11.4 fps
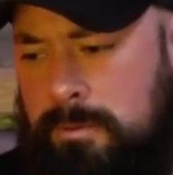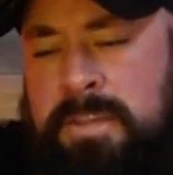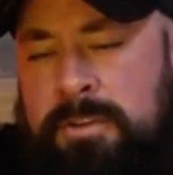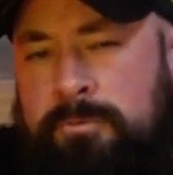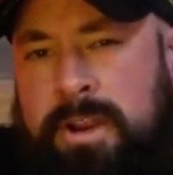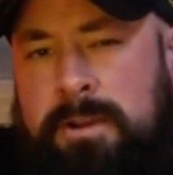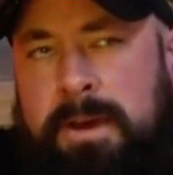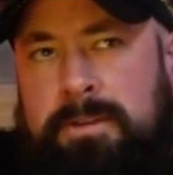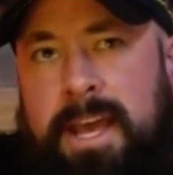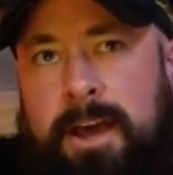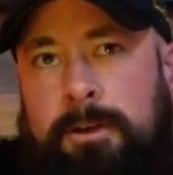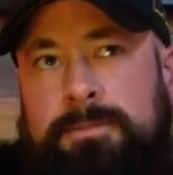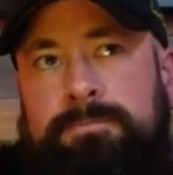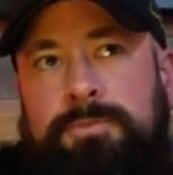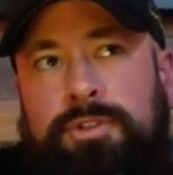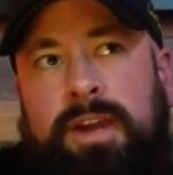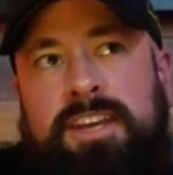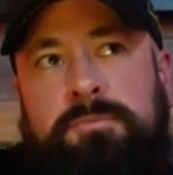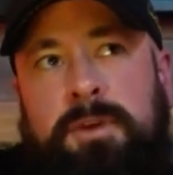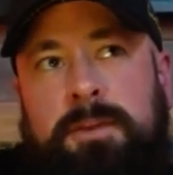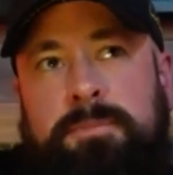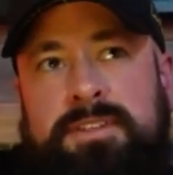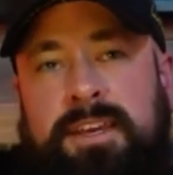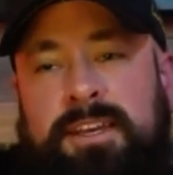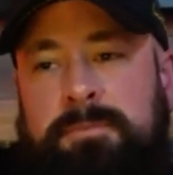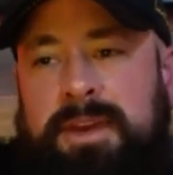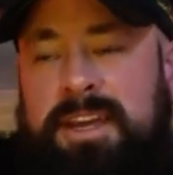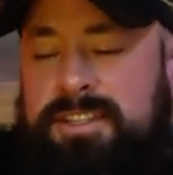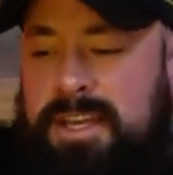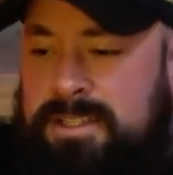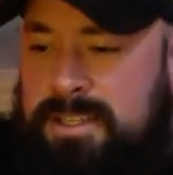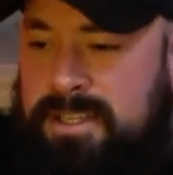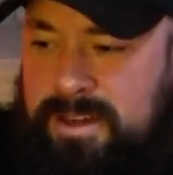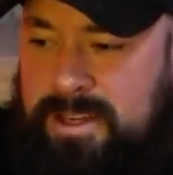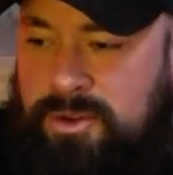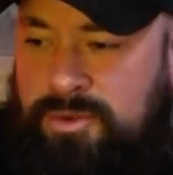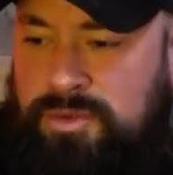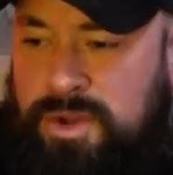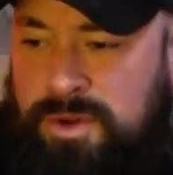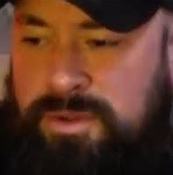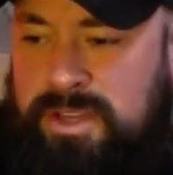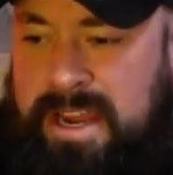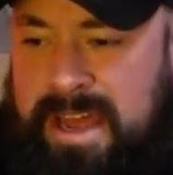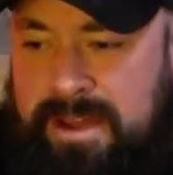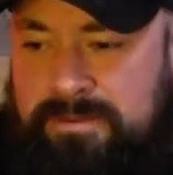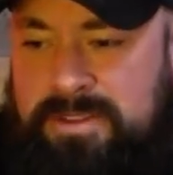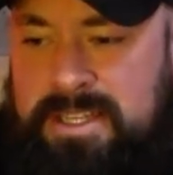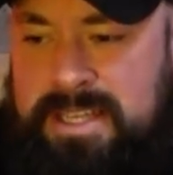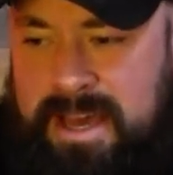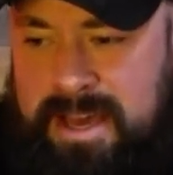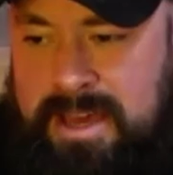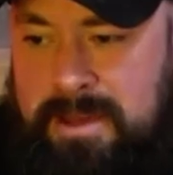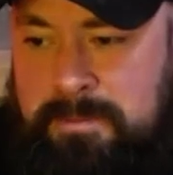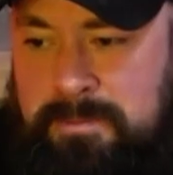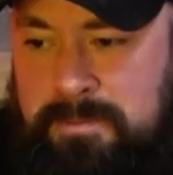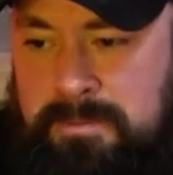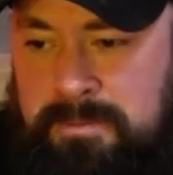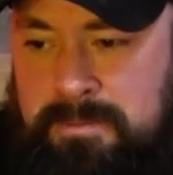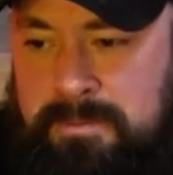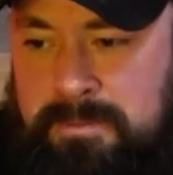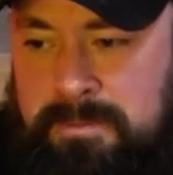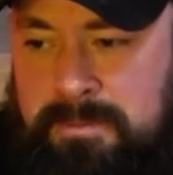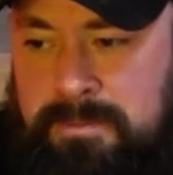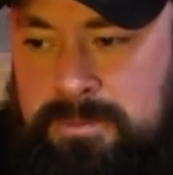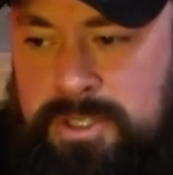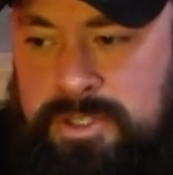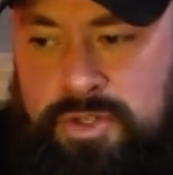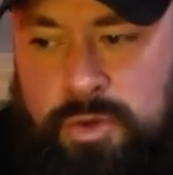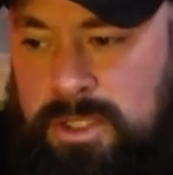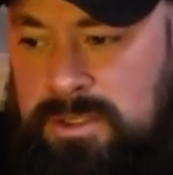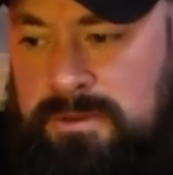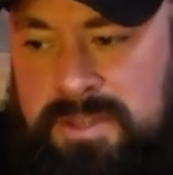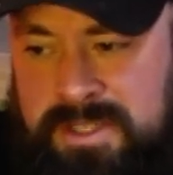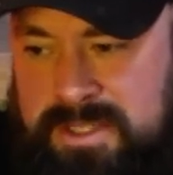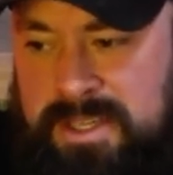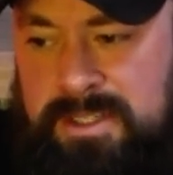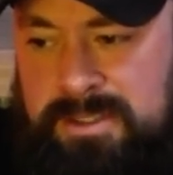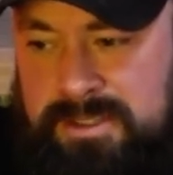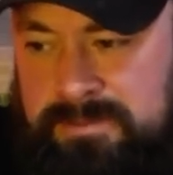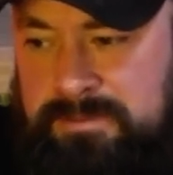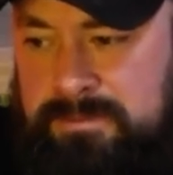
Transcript: And right about now, you guys might be saying, man, Jason, I don't know that I have the time to do all of these things.